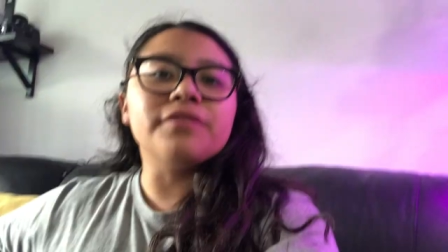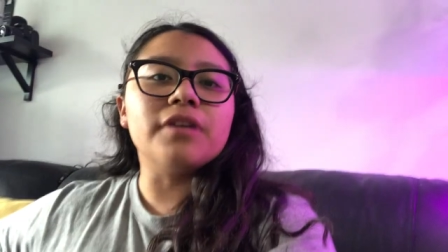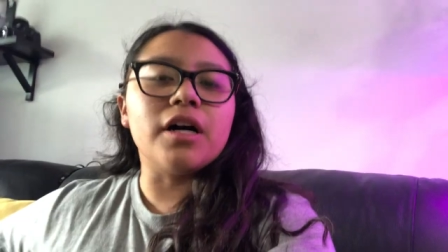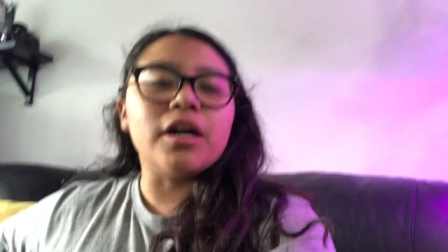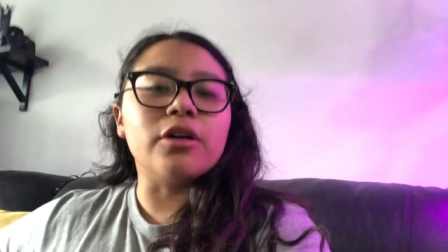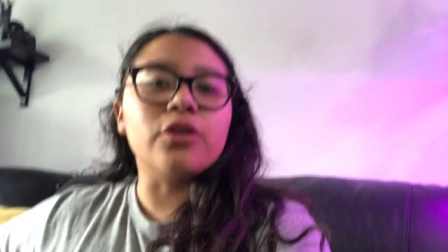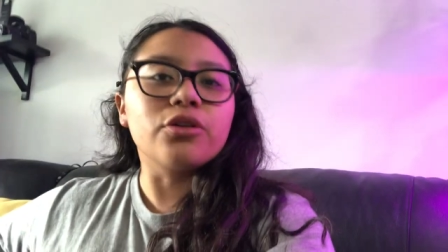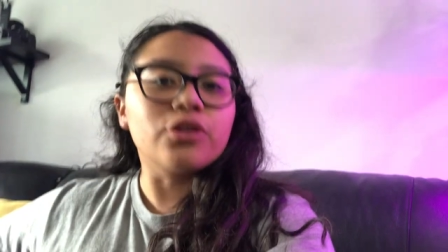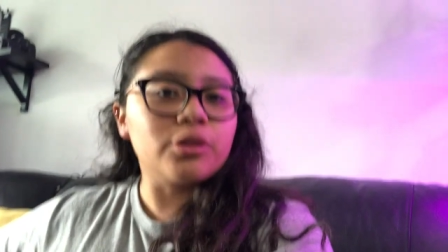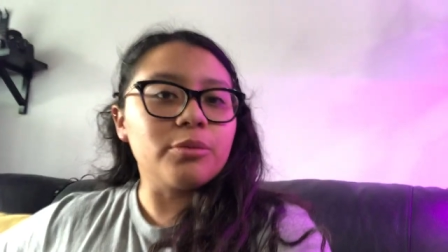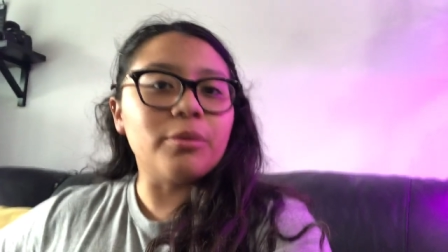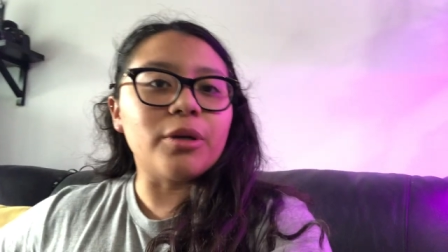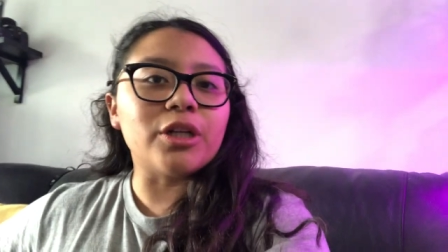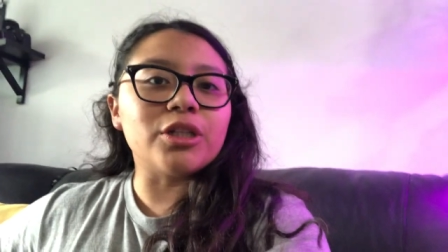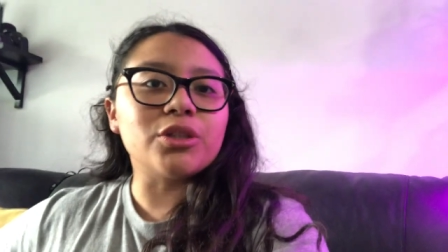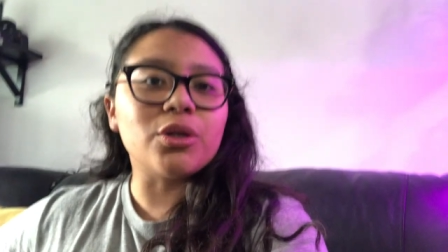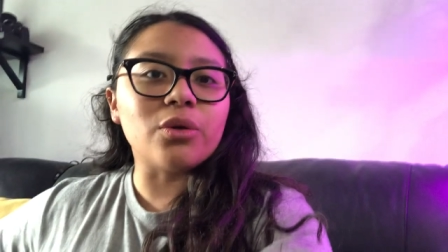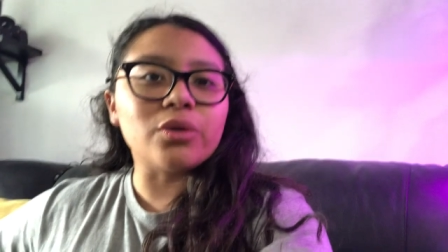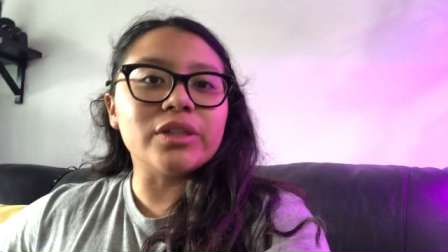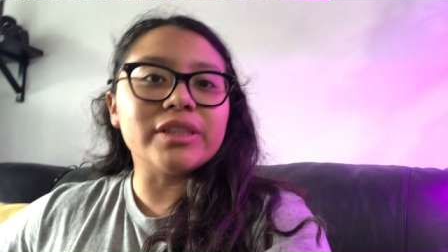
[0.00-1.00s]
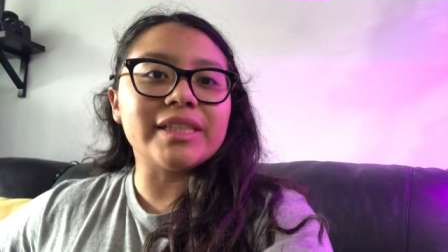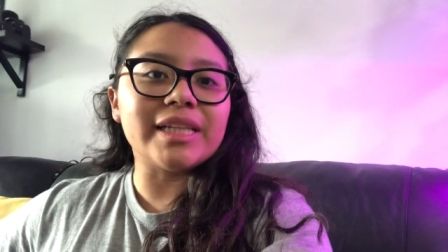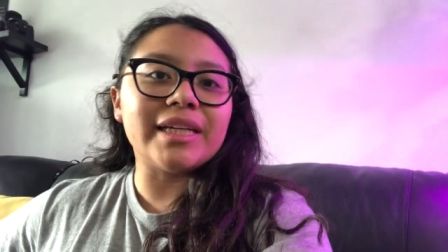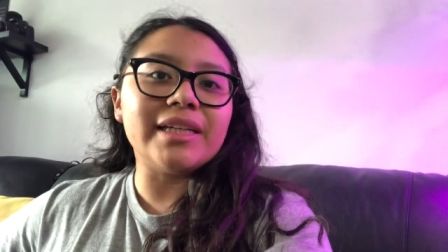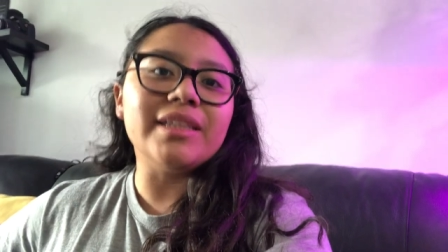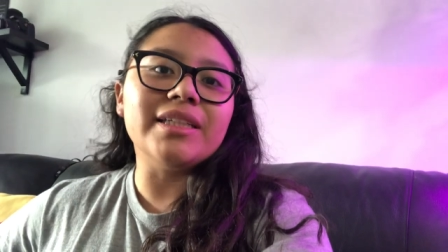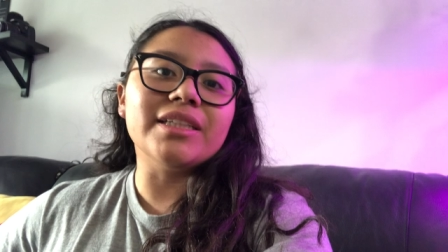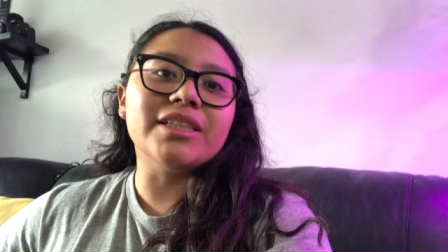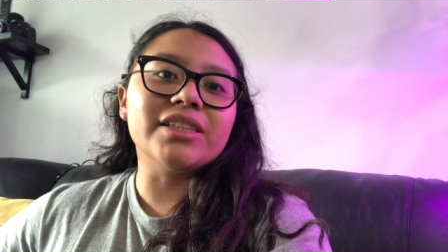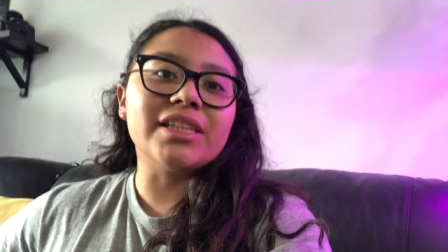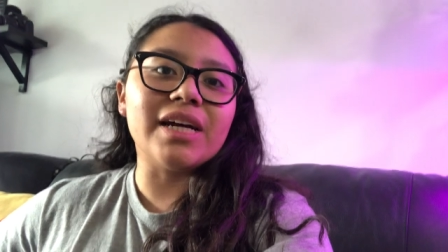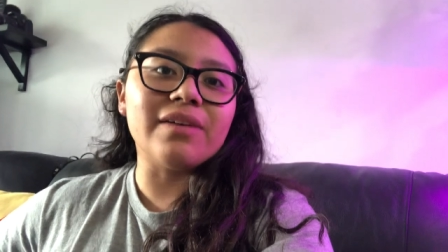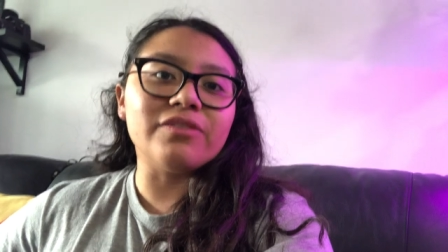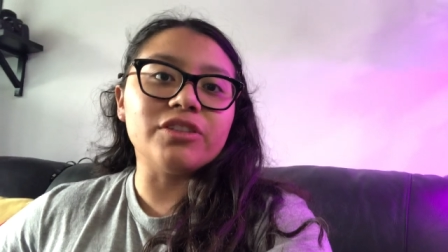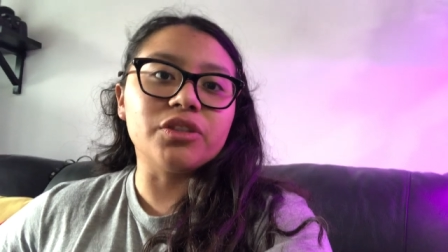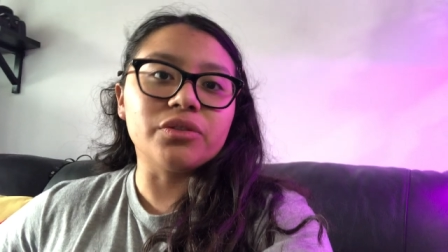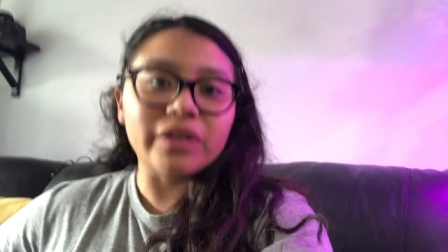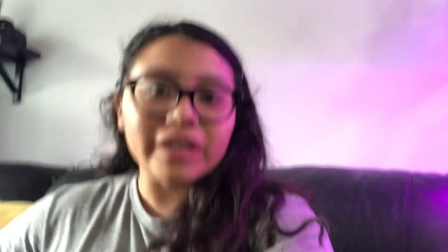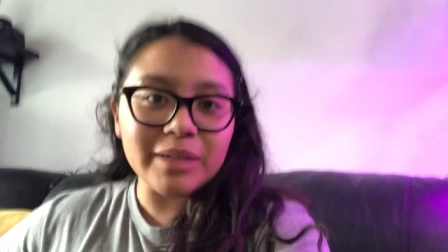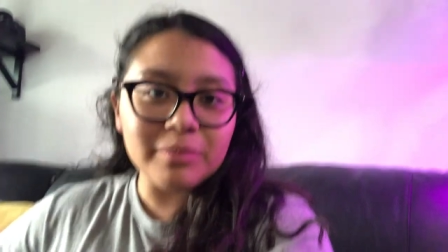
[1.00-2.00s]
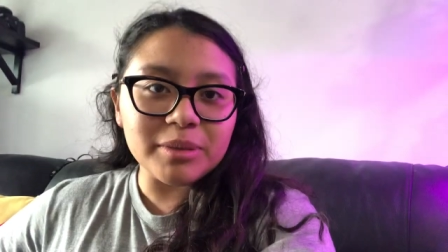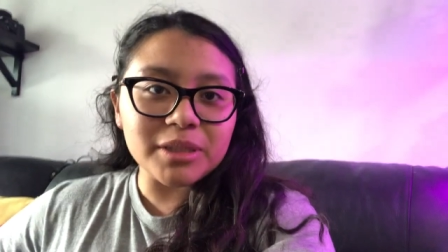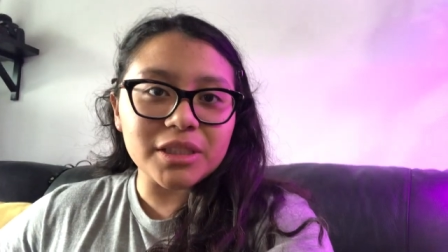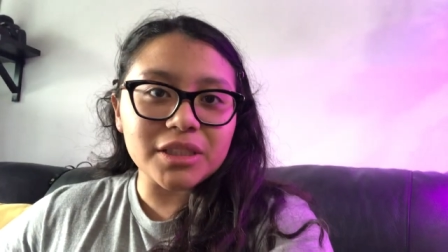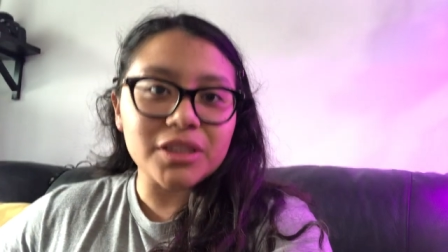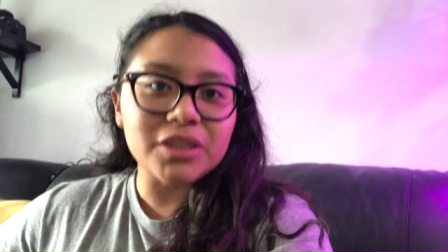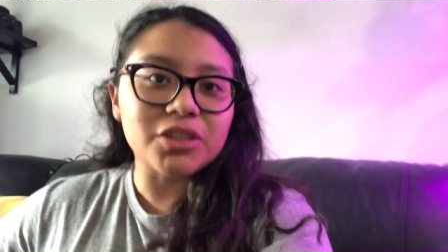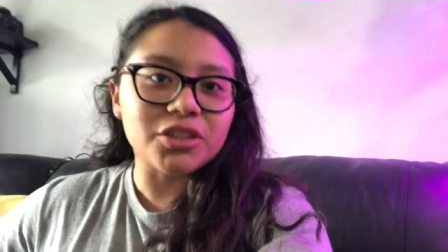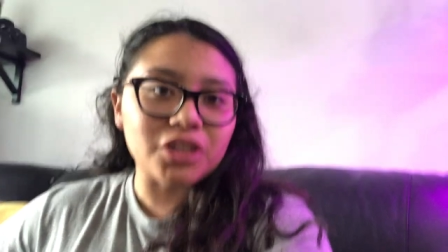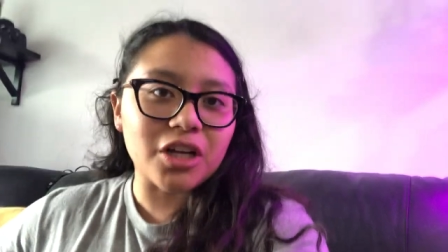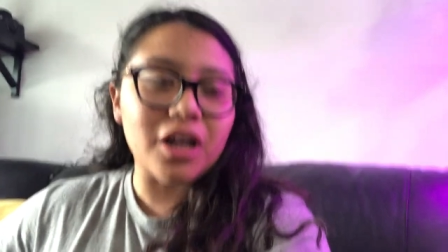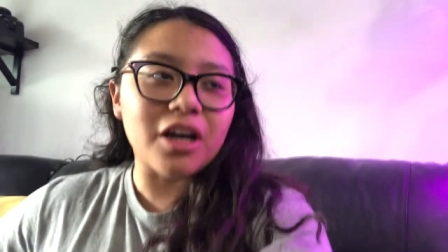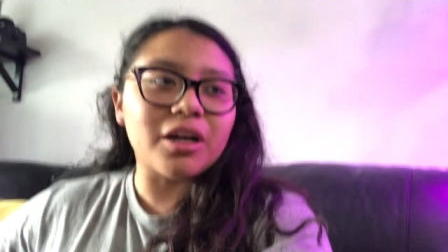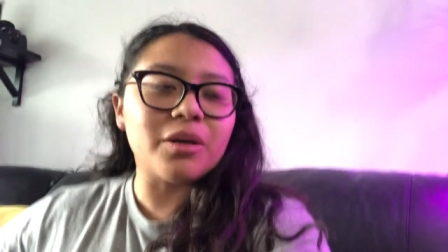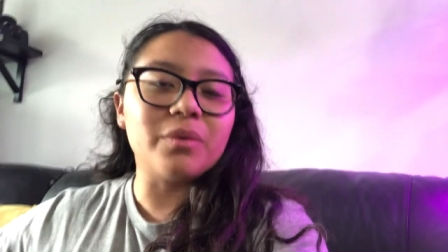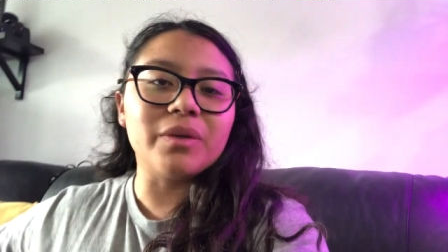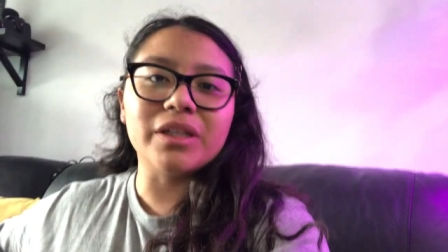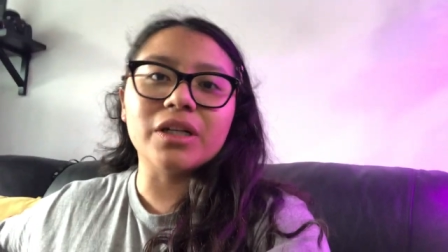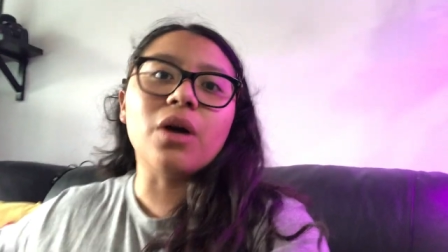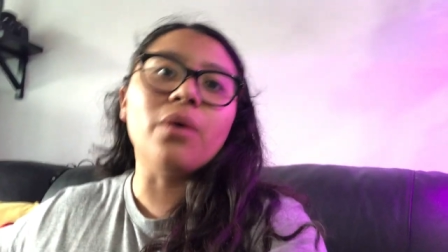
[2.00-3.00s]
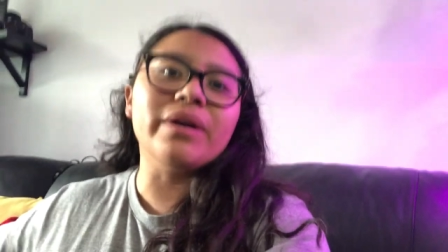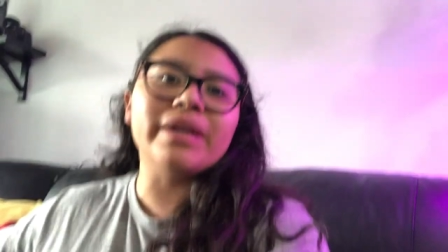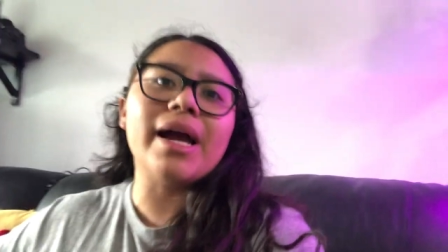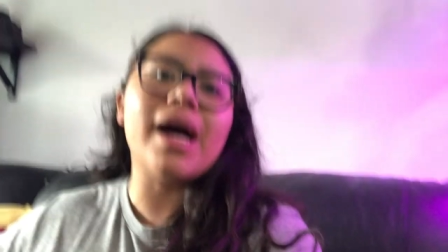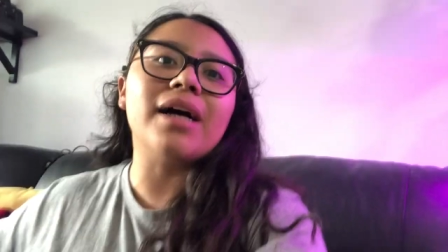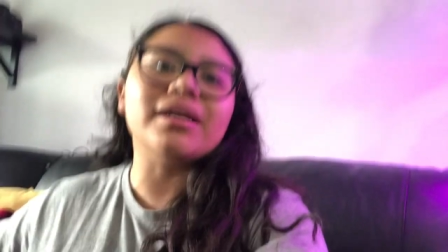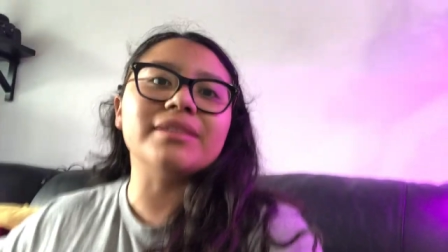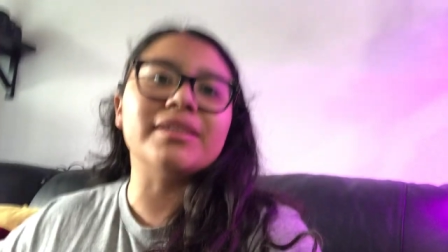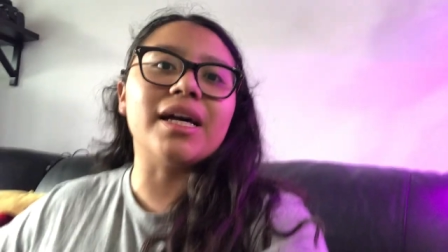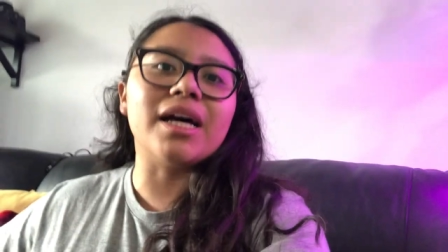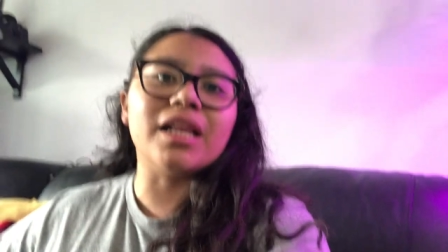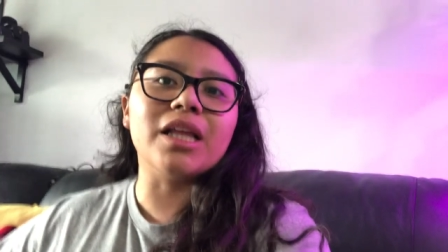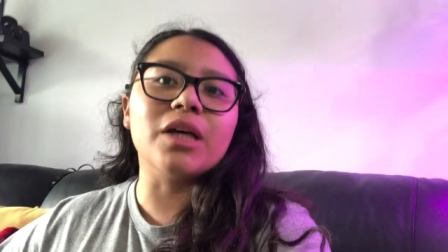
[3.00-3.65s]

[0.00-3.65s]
Uh, groomer told us that he needed to have his rabies shot and we're like, oh, he has that.